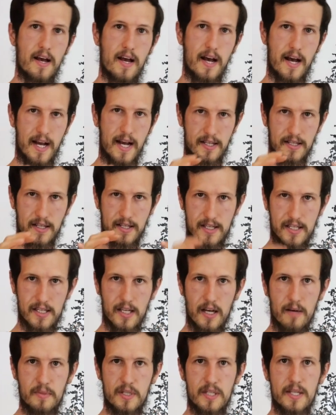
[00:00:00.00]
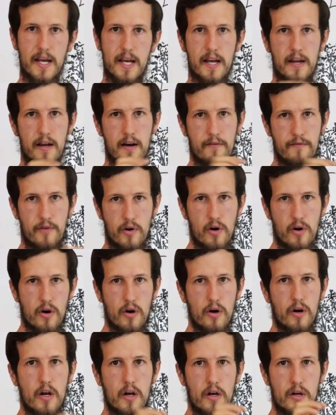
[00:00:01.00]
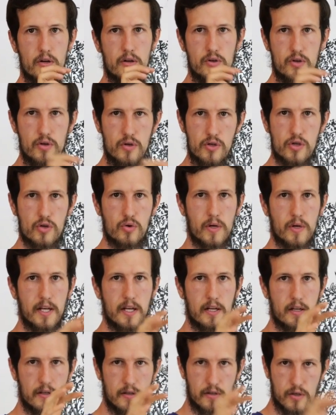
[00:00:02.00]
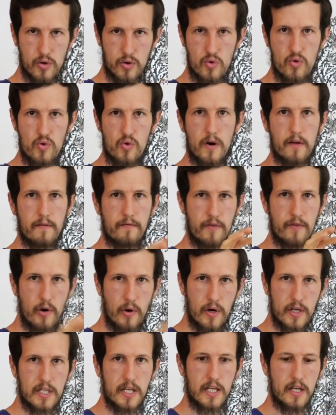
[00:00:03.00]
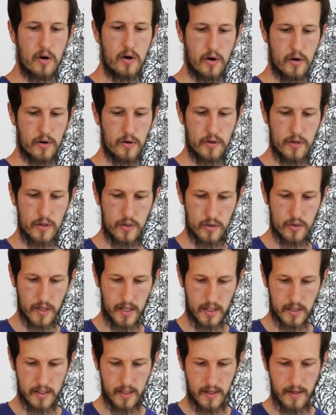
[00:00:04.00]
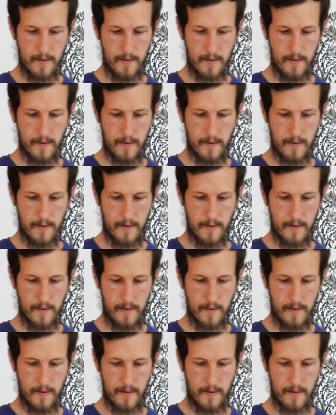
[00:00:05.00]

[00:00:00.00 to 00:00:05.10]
as a subset of our nutrient tool and focusing on our nutrients.